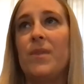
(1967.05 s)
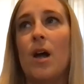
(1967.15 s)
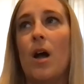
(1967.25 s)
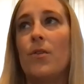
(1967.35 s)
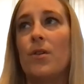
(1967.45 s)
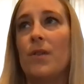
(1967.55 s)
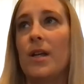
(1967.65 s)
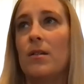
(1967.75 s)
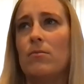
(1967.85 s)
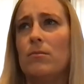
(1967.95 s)
other
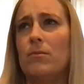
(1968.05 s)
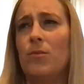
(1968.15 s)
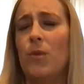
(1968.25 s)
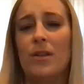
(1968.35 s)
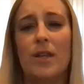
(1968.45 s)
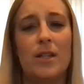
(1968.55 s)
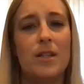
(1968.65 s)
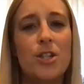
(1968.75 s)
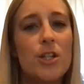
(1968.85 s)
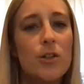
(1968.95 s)
like what like
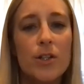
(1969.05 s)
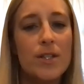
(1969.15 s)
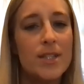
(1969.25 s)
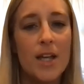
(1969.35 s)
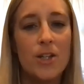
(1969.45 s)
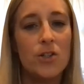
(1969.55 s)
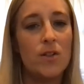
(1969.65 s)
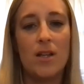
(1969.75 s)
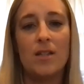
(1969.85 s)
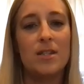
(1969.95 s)
interior designer
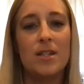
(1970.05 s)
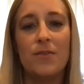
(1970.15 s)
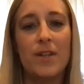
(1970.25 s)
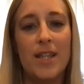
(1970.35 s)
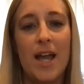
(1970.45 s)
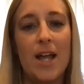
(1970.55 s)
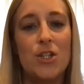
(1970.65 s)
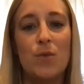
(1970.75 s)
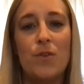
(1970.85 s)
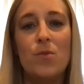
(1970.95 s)
and, and stuff like that
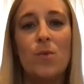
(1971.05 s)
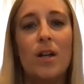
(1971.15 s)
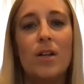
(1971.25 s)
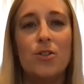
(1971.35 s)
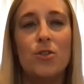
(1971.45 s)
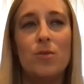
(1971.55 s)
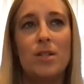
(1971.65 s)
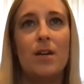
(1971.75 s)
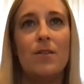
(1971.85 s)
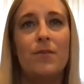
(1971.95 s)
so if you want to do
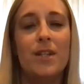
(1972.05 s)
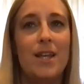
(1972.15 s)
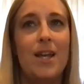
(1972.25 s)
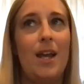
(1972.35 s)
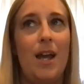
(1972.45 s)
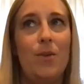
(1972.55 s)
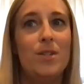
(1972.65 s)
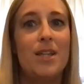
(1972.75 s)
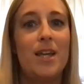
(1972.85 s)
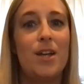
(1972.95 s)
stuff like that i
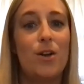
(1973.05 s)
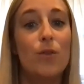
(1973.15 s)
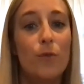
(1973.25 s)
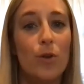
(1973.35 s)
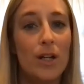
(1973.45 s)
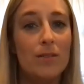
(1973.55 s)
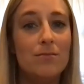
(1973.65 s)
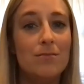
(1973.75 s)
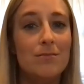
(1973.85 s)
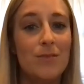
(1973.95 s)
would say go for it
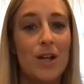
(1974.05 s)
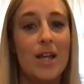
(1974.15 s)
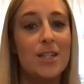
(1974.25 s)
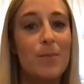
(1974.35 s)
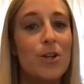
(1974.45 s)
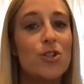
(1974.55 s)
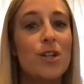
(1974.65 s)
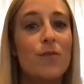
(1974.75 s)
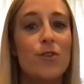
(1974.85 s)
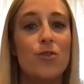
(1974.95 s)
like
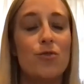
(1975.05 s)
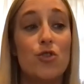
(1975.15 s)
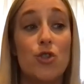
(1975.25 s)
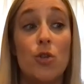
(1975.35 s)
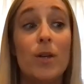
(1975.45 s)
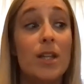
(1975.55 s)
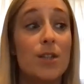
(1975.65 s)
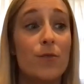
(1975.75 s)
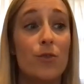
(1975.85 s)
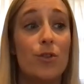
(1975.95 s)
especially if you're doing
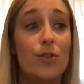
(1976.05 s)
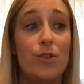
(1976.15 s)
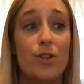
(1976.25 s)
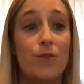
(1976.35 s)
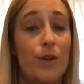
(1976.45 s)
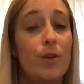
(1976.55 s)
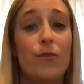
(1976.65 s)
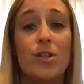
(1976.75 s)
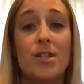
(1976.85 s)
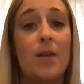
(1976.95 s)
this for the very
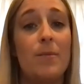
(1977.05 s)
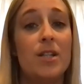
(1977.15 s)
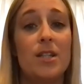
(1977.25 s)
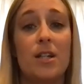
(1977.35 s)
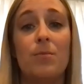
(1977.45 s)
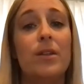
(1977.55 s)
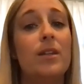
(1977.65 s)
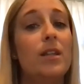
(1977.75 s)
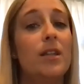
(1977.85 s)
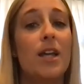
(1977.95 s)
first time and it's a
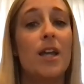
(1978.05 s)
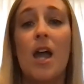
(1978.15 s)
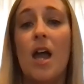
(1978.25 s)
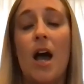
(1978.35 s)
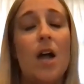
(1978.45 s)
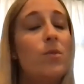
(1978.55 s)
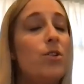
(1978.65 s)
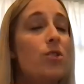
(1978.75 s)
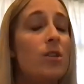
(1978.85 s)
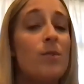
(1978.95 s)
completely like i want
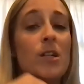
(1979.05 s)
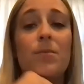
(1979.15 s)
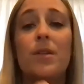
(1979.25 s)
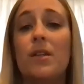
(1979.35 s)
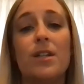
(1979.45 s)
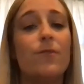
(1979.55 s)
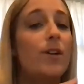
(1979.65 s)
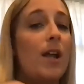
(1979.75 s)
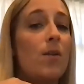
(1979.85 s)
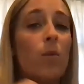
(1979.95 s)
to do something completely
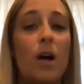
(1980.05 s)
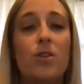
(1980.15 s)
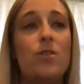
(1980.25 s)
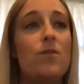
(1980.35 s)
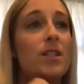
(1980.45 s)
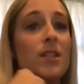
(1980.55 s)
different i want to do this